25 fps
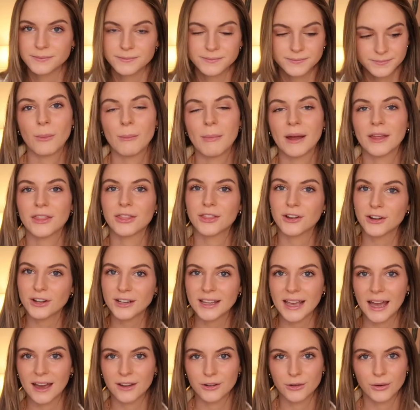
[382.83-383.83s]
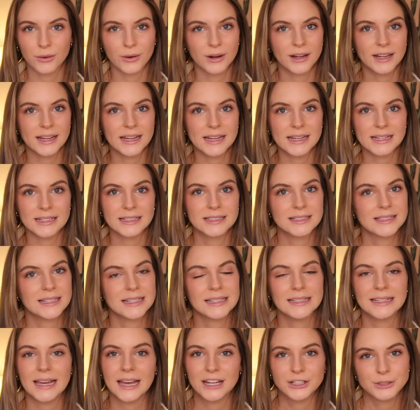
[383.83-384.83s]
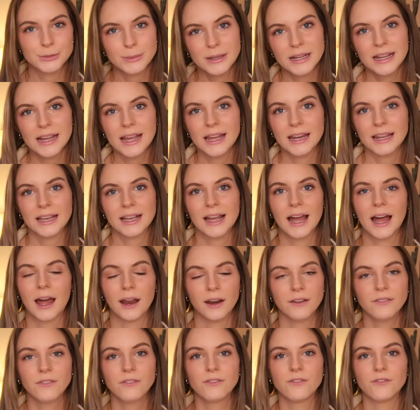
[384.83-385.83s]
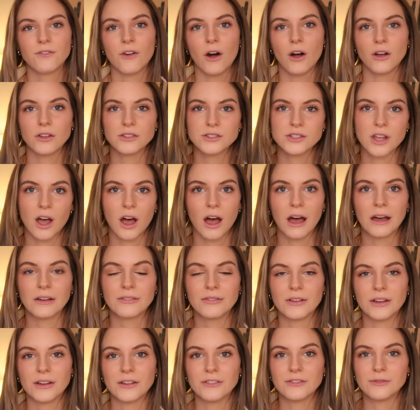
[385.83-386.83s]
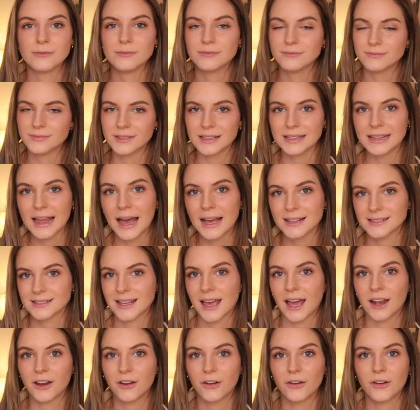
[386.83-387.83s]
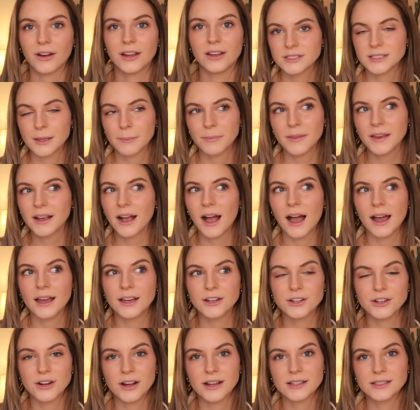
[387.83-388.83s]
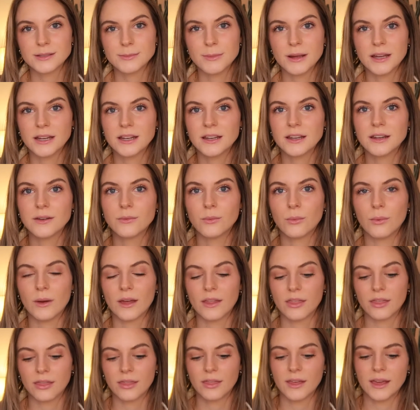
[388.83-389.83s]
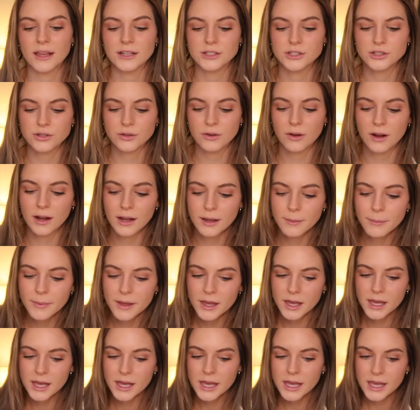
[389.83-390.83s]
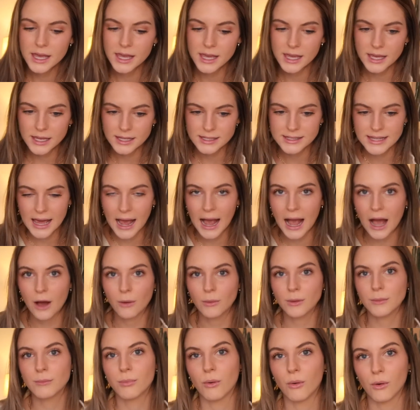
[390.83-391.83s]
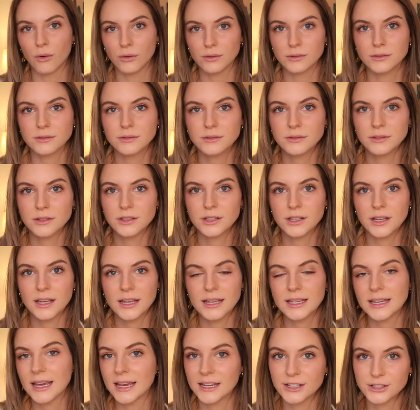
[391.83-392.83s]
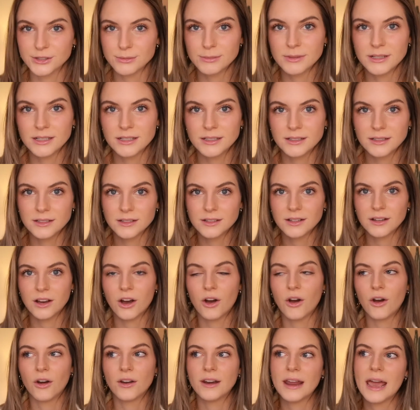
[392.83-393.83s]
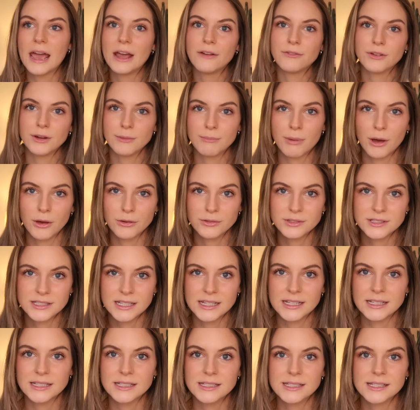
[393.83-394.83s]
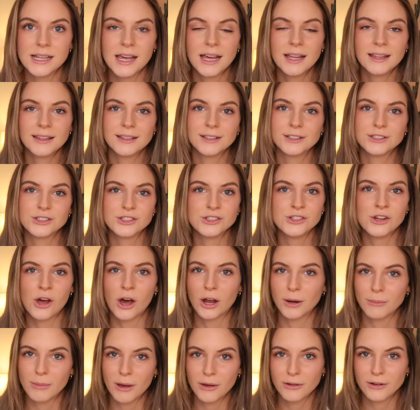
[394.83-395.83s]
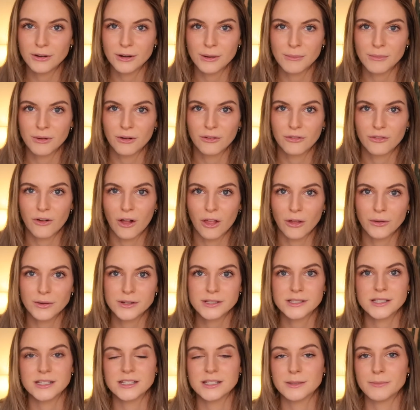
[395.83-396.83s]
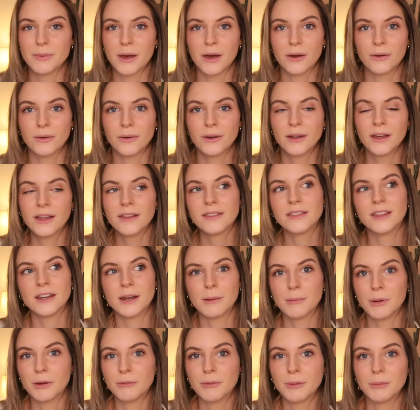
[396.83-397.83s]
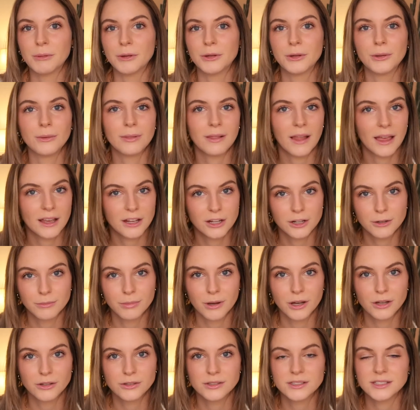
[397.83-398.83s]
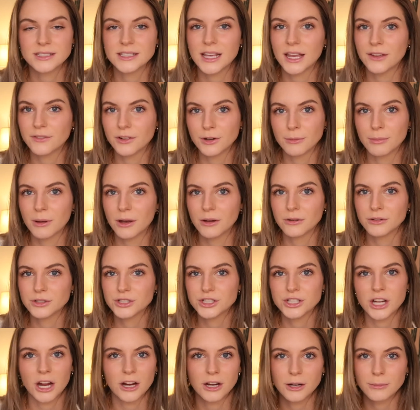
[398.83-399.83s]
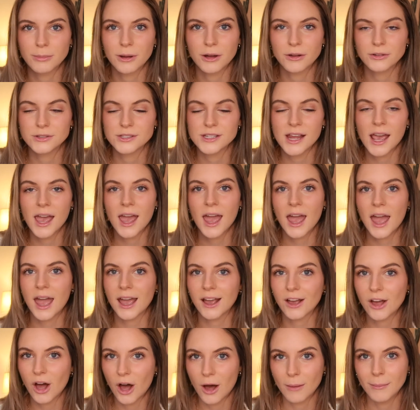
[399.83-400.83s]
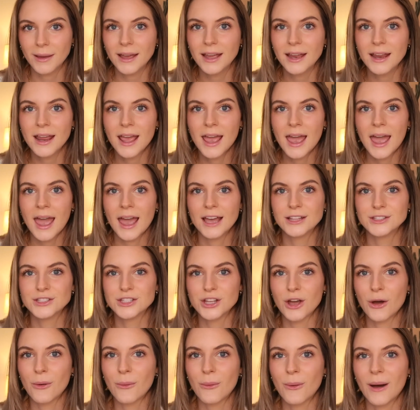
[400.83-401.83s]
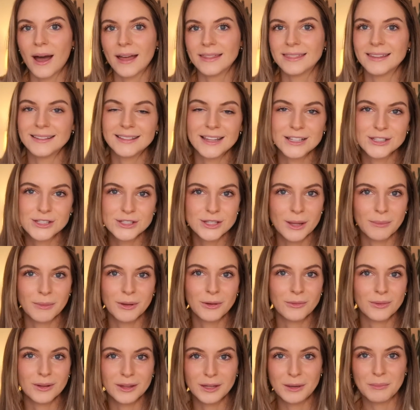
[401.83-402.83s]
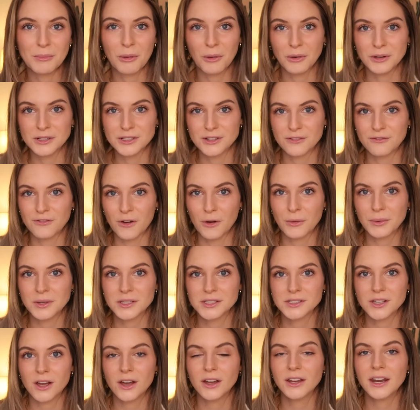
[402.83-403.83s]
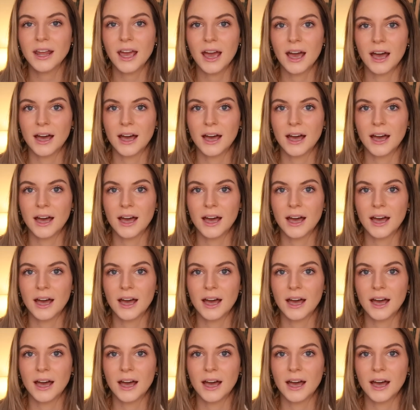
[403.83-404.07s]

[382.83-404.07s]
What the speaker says: My third category is engagement, and it kind of falls off of the last category. Something I underestimated with Instagram is how important engagement on every post is. Like, it's not about your number of followers, it's about the number of people who like your post, save your post, share your post, and comment. And so I think that's something really important to focus on.